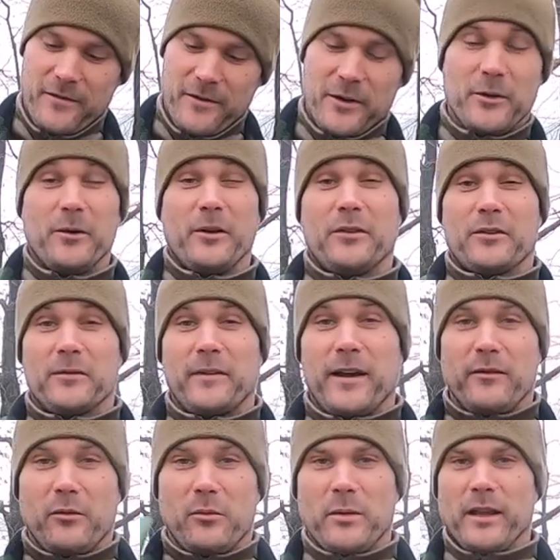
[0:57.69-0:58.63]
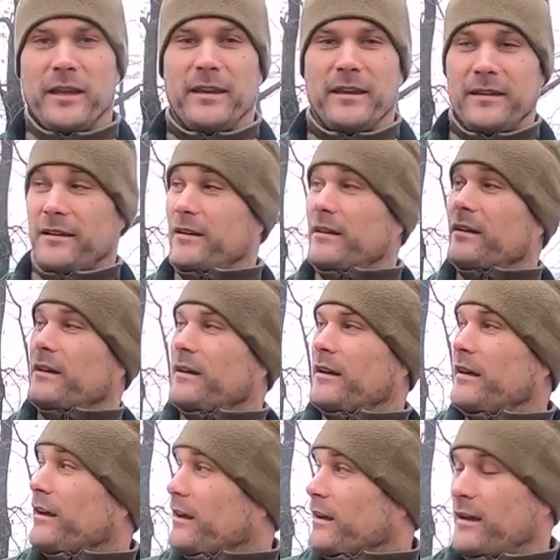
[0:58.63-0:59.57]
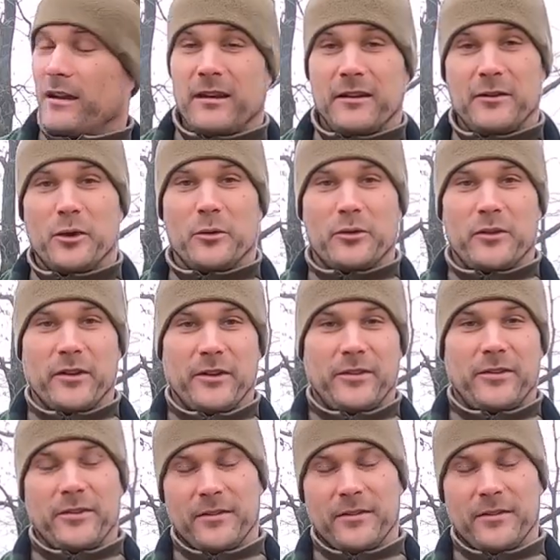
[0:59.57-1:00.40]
And you may remember that in all of those videos, I